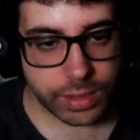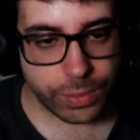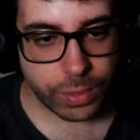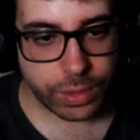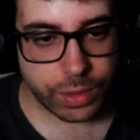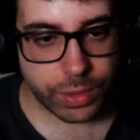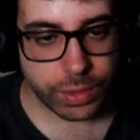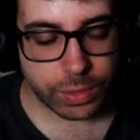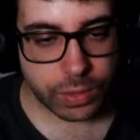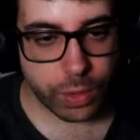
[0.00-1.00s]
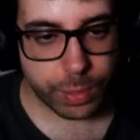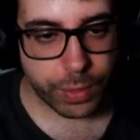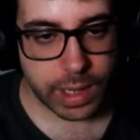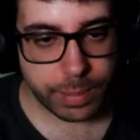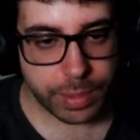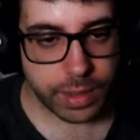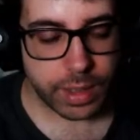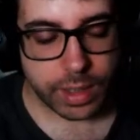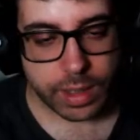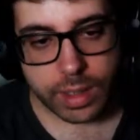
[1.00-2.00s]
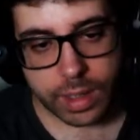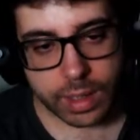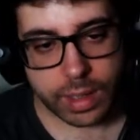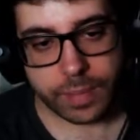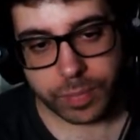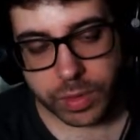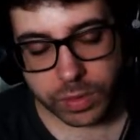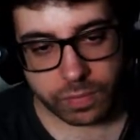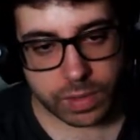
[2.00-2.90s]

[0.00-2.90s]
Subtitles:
I don't want to go into scope creep because